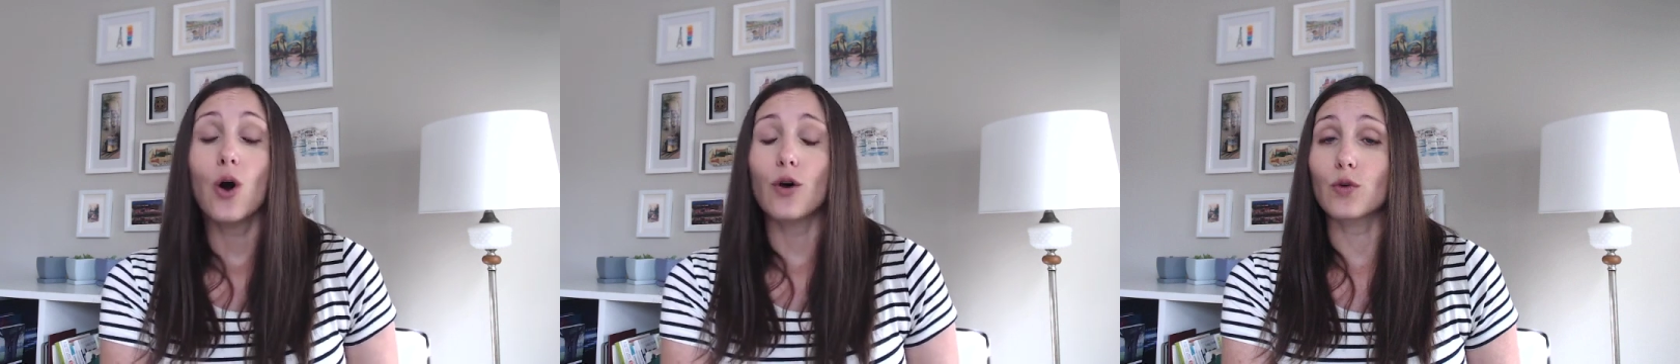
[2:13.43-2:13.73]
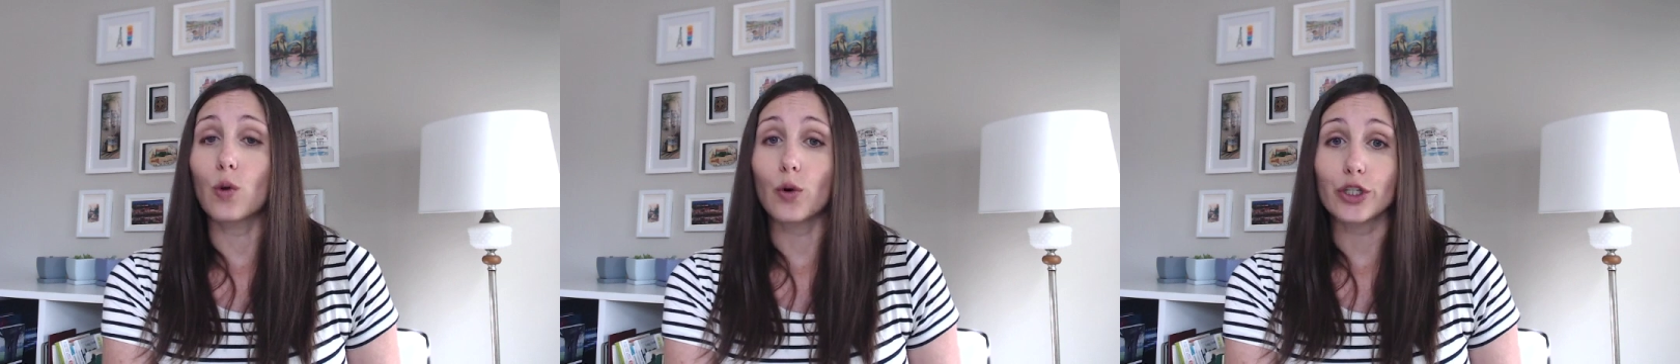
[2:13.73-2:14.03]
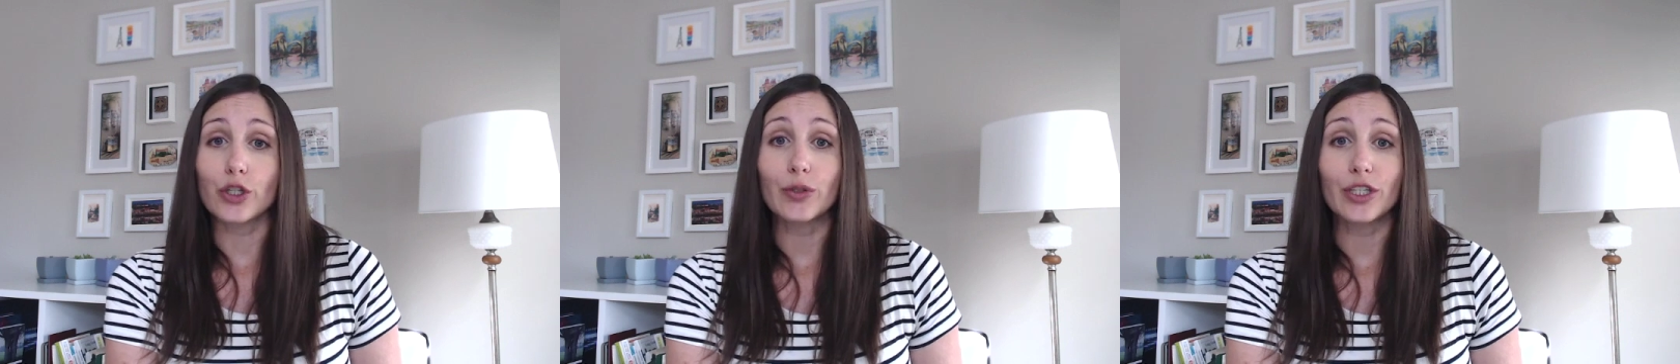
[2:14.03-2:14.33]
Of
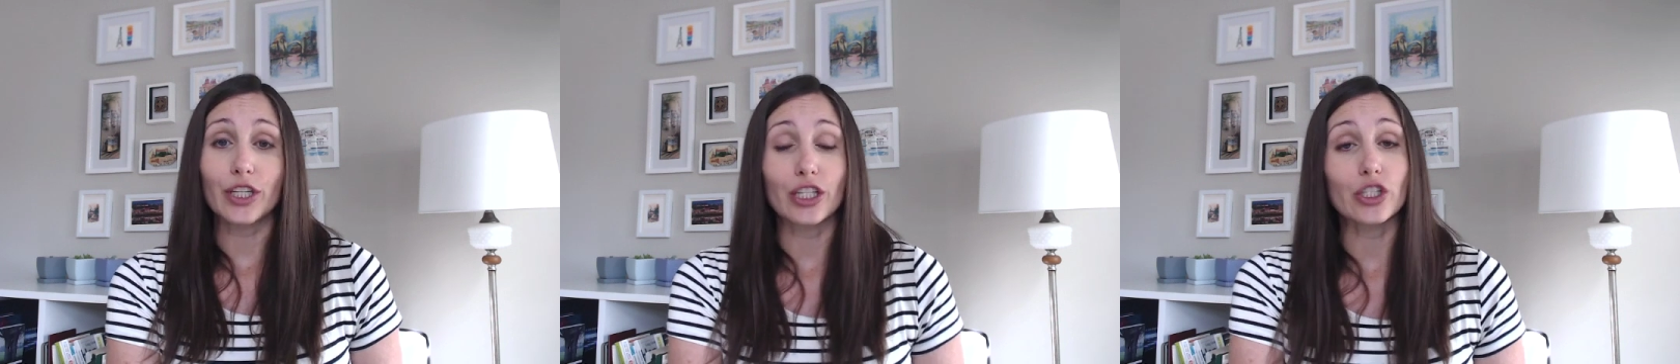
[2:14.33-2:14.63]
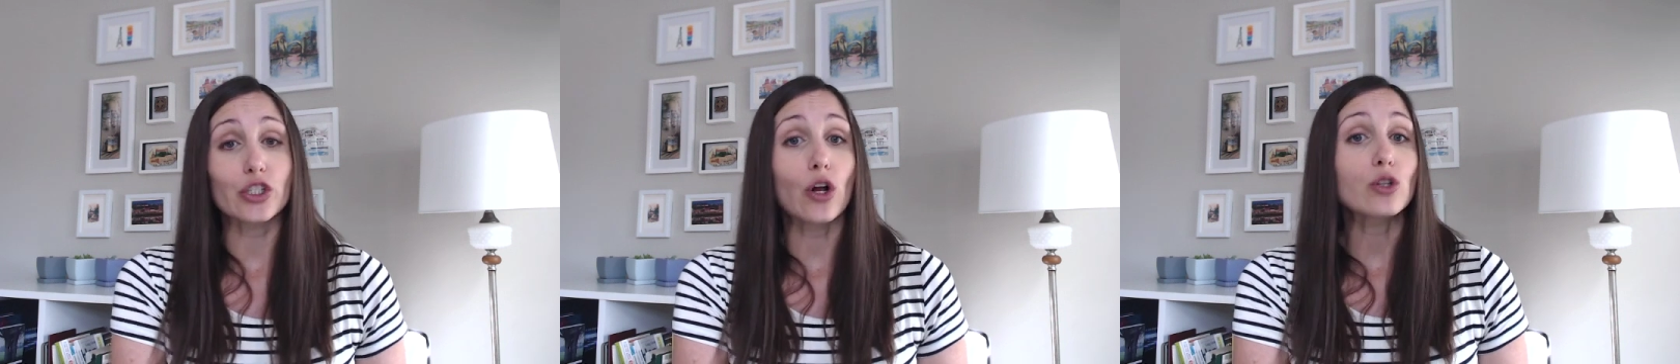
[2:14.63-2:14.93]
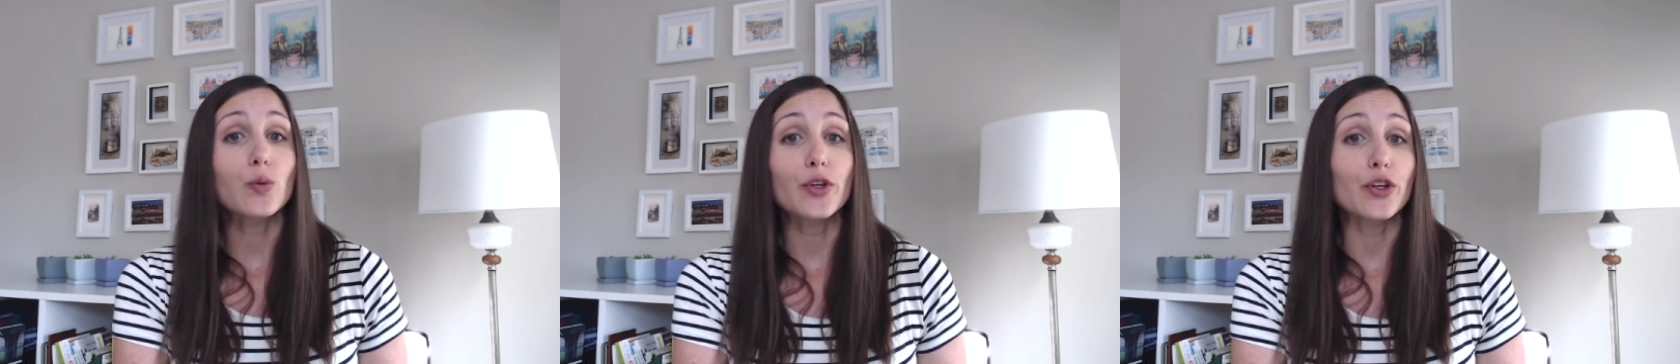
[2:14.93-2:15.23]
course, you need to
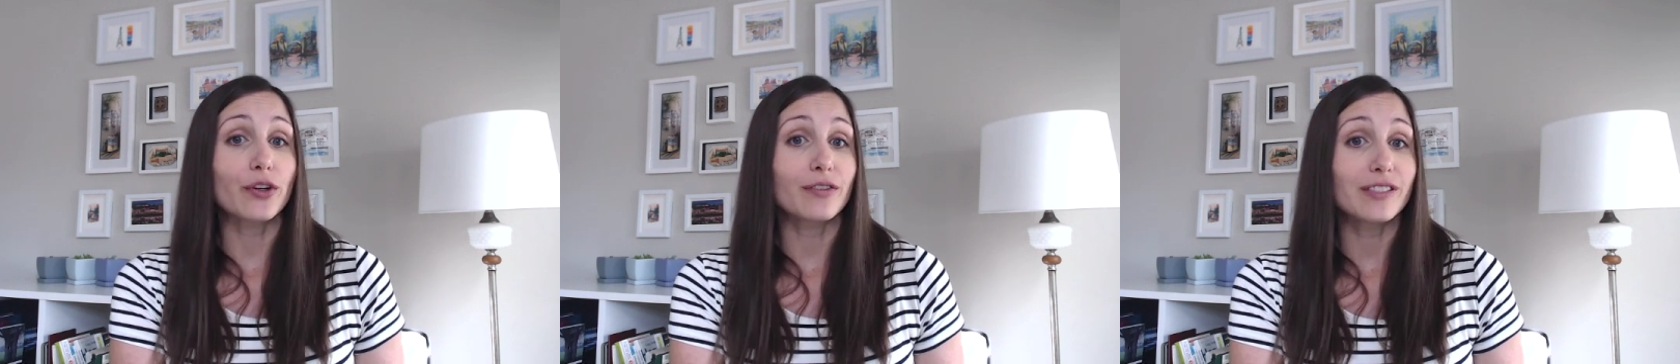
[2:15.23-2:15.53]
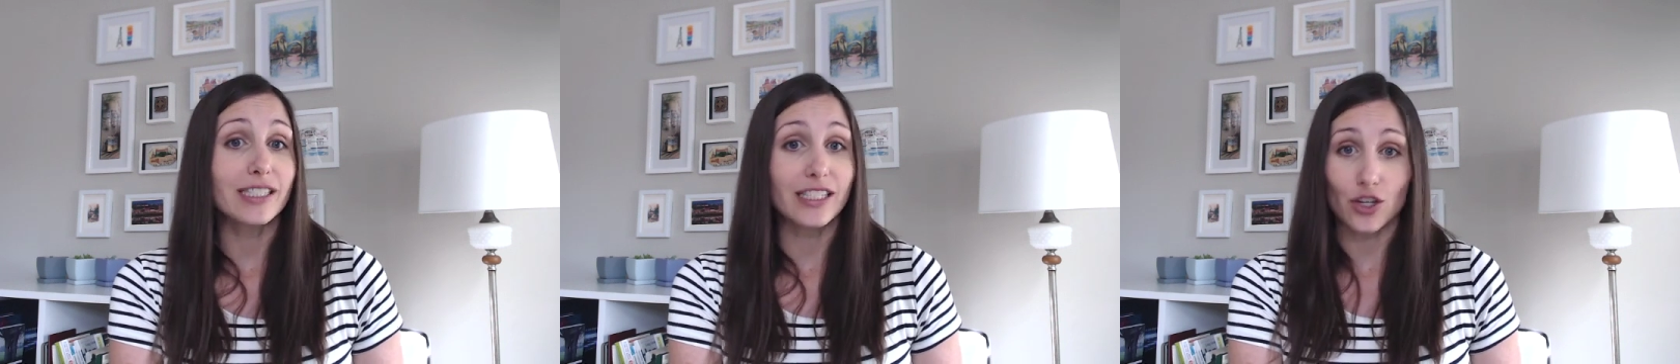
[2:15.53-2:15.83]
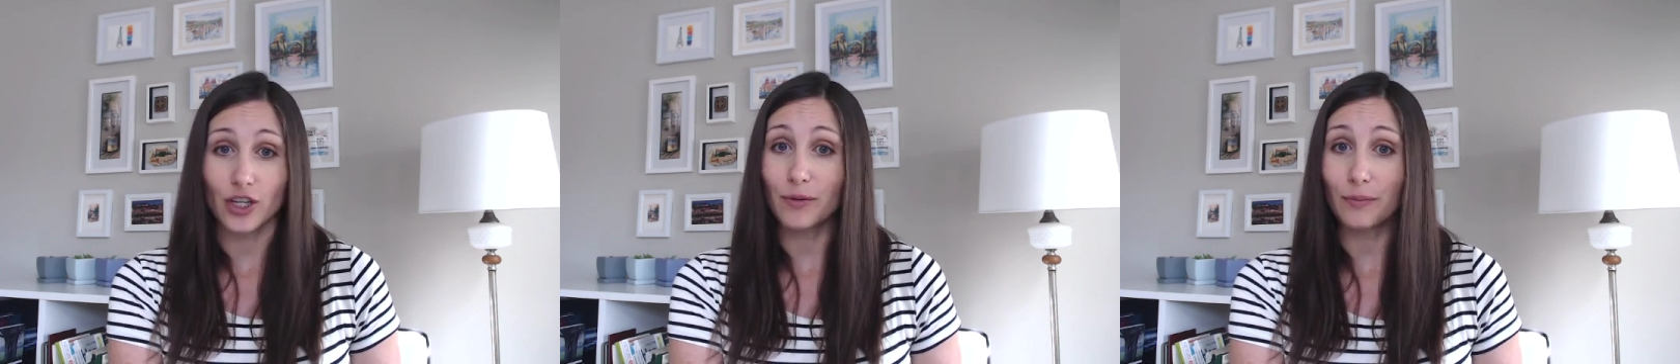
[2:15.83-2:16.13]
consult with your
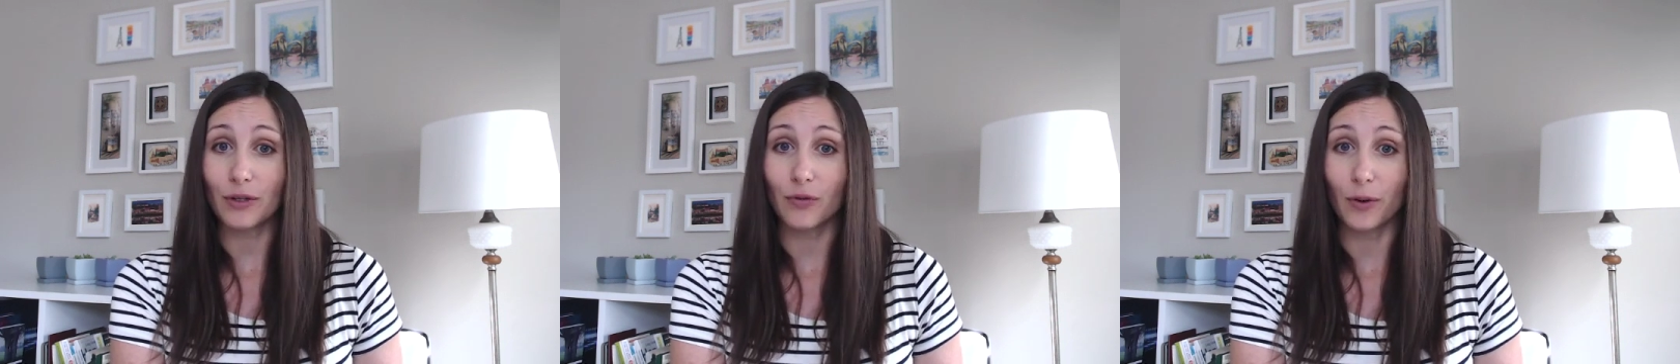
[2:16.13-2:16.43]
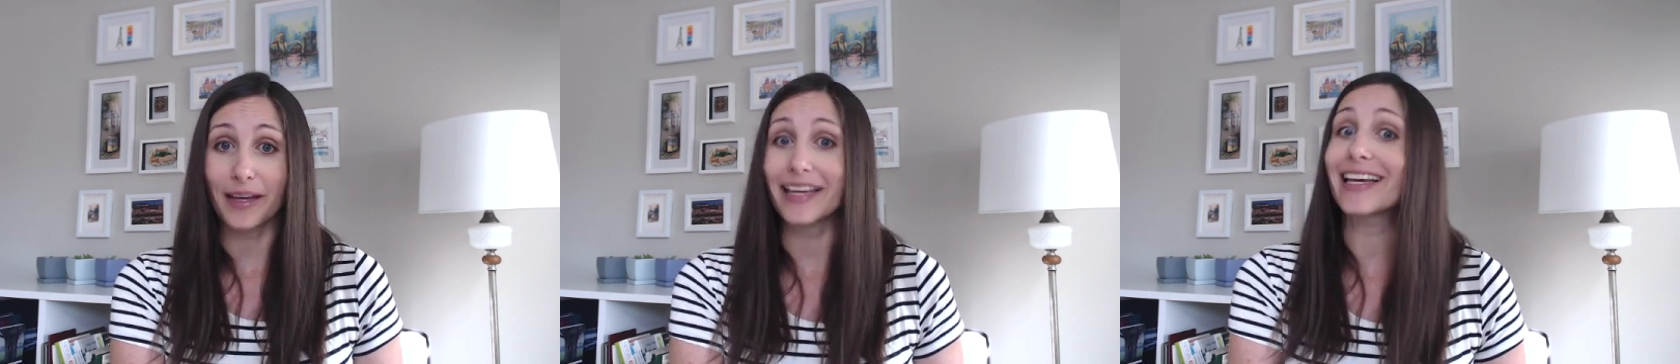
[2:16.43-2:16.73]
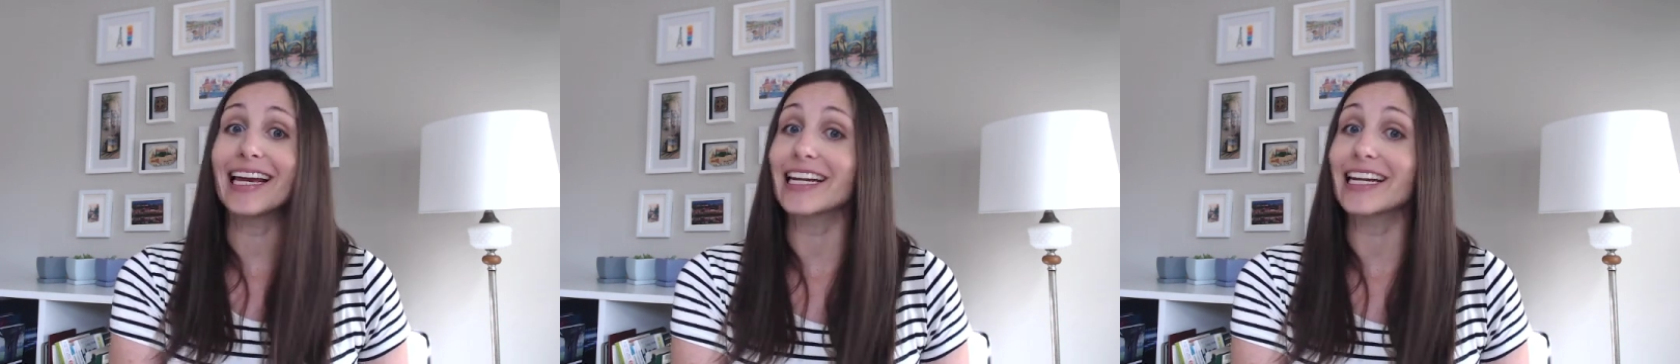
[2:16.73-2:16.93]
physician before making